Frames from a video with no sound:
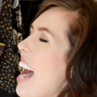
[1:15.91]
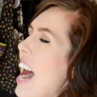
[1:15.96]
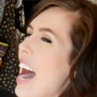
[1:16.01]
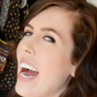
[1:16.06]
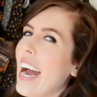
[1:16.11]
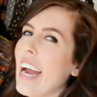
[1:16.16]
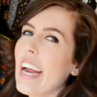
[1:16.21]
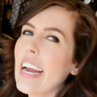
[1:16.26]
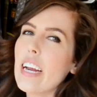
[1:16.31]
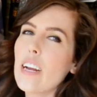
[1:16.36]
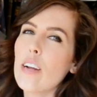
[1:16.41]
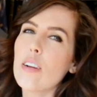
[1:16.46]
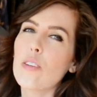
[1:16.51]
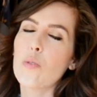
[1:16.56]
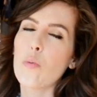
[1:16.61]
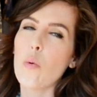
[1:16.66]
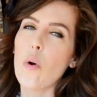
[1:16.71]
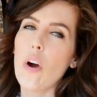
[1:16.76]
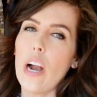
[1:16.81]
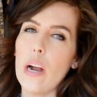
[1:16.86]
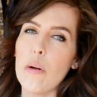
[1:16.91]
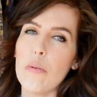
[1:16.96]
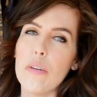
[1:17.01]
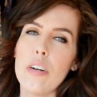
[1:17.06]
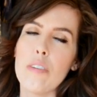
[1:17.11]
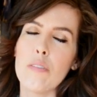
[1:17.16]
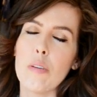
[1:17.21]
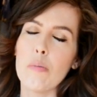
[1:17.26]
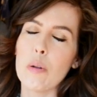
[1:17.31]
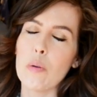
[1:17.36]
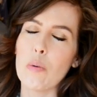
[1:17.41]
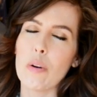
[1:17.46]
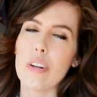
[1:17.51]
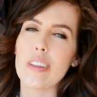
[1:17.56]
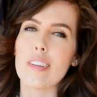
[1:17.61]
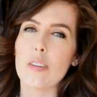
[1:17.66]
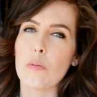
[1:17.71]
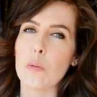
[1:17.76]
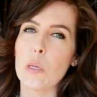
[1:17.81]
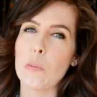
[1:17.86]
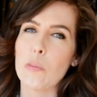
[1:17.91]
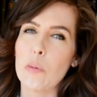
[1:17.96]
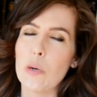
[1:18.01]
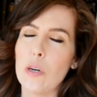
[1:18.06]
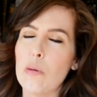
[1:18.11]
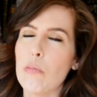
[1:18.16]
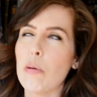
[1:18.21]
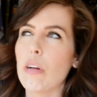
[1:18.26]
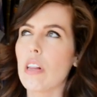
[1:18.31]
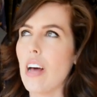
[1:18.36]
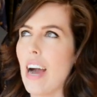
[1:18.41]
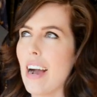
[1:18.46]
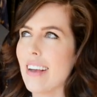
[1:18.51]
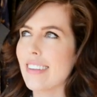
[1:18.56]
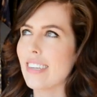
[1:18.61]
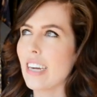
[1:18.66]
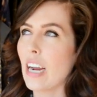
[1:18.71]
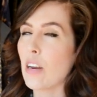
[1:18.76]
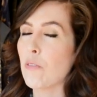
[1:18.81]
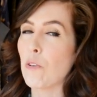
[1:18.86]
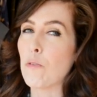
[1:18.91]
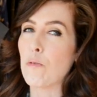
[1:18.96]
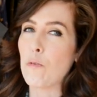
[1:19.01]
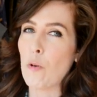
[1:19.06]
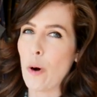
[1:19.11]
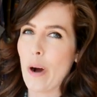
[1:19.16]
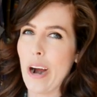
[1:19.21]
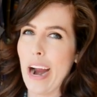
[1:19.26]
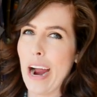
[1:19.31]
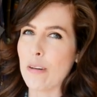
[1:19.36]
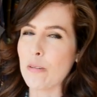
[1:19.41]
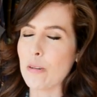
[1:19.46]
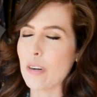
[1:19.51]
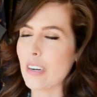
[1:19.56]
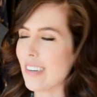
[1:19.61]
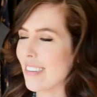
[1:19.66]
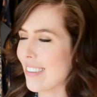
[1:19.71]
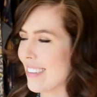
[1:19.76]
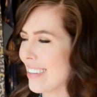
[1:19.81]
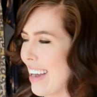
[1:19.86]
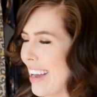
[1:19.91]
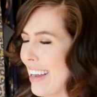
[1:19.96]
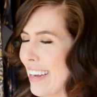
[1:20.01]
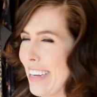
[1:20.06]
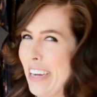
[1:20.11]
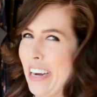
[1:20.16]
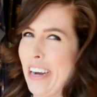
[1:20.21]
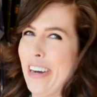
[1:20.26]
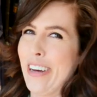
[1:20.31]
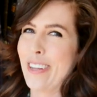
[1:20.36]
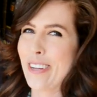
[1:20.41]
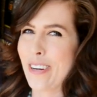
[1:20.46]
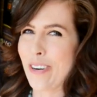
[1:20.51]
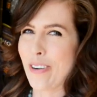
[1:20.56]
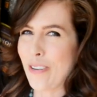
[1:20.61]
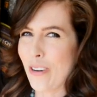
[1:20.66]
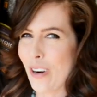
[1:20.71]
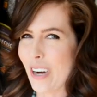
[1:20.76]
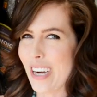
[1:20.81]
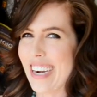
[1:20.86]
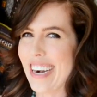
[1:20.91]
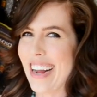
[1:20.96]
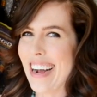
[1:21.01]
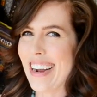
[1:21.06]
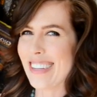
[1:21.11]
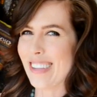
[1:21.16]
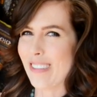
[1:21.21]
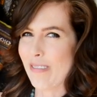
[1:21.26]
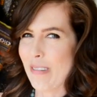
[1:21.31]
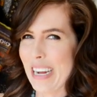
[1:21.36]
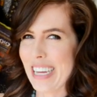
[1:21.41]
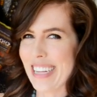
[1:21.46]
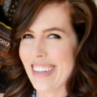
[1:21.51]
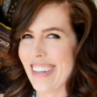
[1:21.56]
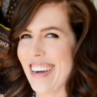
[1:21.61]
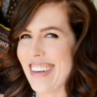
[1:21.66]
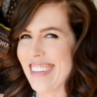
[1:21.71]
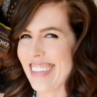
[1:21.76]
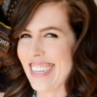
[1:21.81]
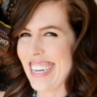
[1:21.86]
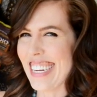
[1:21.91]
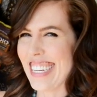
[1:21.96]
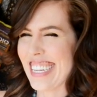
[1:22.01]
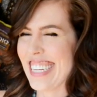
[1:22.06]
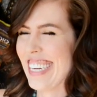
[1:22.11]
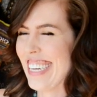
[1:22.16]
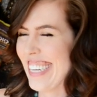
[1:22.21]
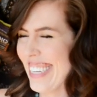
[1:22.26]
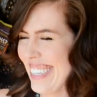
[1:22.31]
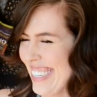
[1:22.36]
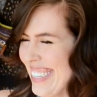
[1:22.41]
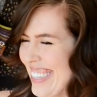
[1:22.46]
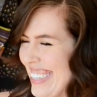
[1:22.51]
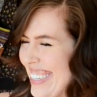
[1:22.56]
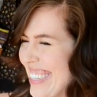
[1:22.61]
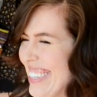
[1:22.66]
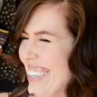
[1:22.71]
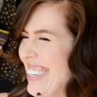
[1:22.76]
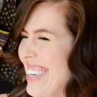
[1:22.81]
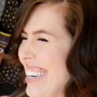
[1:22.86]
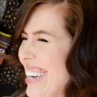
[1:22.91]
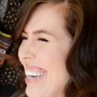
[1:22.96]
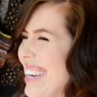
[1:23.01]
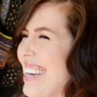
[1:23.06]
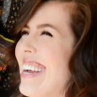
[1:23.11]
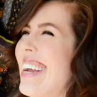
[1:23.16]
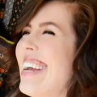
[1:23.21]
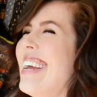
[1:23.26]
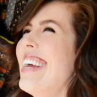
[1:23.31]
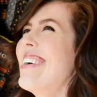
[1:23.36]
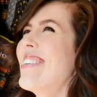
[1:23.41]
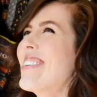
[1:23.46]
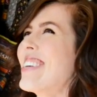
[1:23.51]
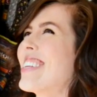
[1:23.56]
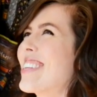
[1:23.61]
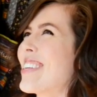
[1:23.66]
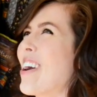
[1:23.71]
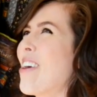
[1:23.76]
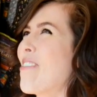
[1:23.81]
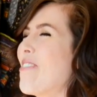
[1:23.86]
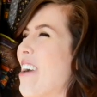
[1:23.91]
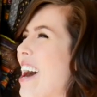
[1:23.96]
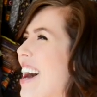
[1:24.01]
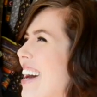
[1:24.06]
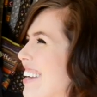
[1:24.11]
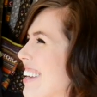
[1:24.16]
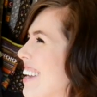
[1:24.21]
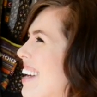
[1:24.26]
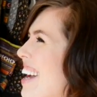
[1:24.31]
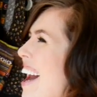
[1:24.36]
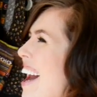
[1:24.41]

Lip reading: I swore I would never be one of these people, but last night for 4 hours, I color organized my closet. It was so fun.